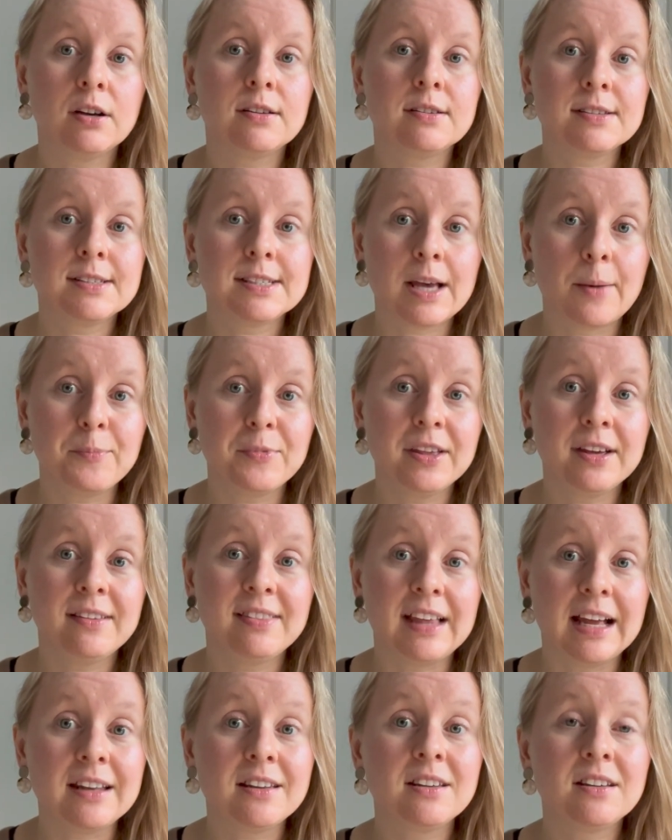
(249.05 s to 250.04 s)
something
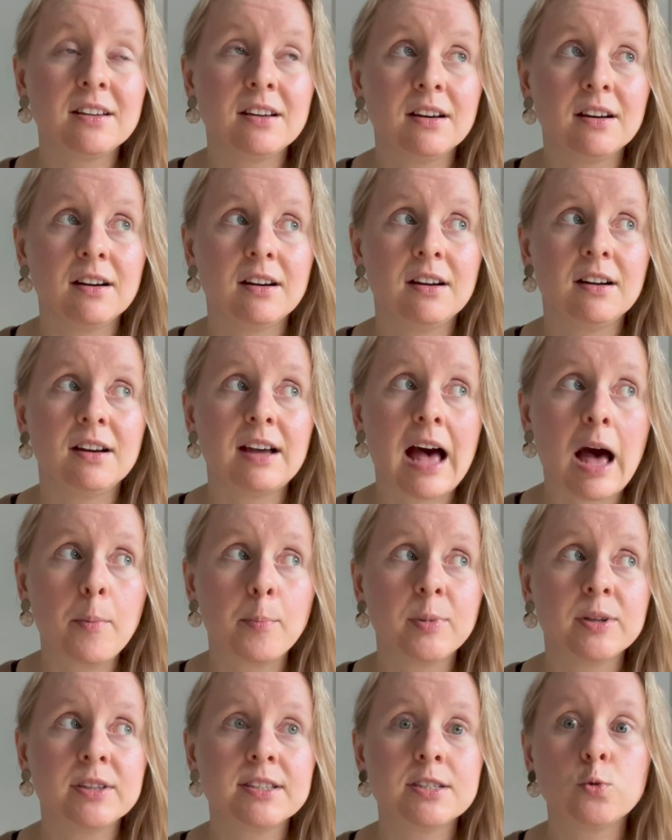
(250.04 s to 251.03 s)
that
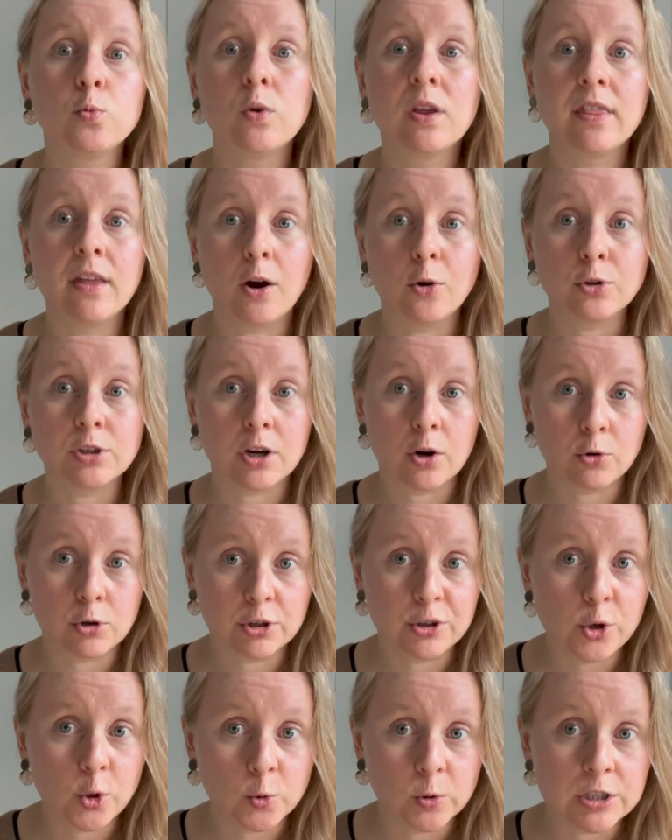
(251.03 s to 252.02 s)
happens without
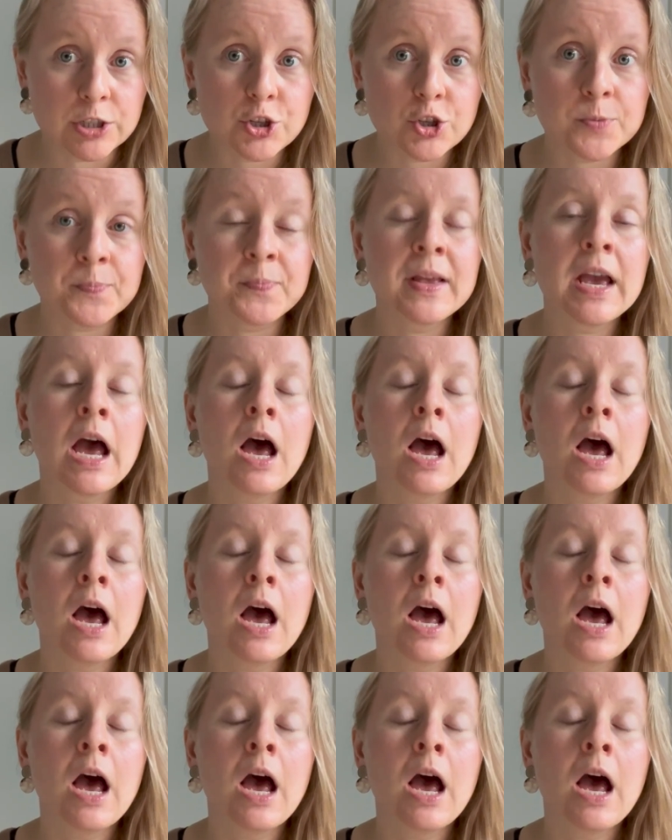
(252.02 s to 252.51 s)
our knowledge.